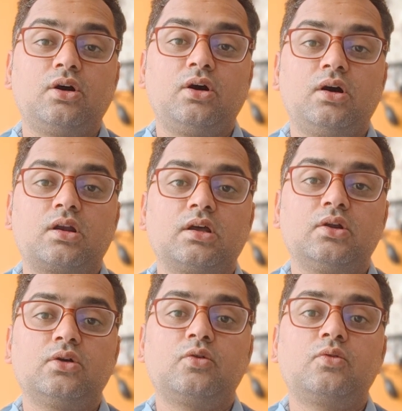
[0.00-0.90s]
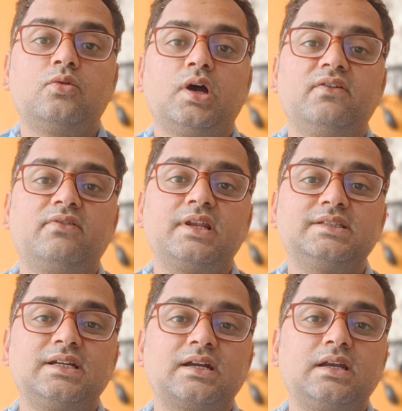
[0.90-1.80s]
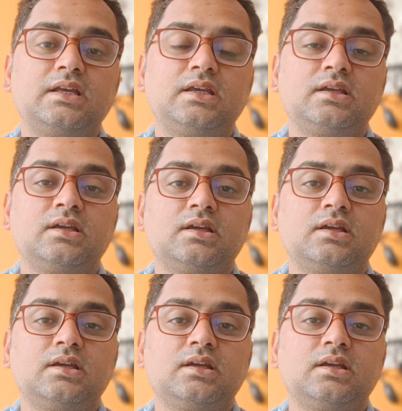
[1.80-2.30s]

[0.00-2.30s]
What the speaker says: or who have recently